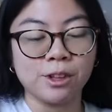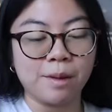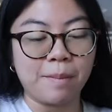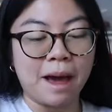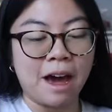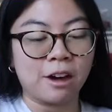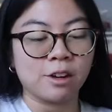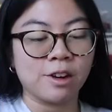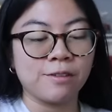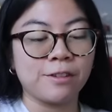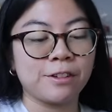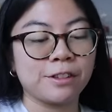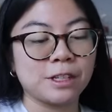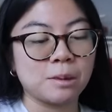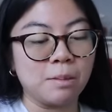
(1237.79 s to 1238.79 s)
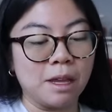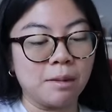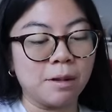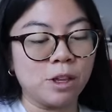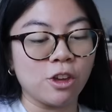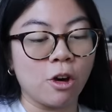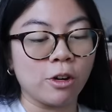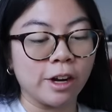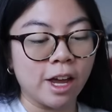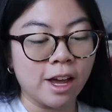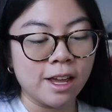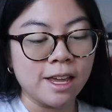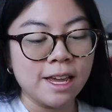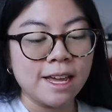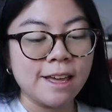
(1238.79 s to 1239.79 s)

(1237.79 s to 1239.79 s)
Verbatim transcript: the pattern for this Baby Yoda,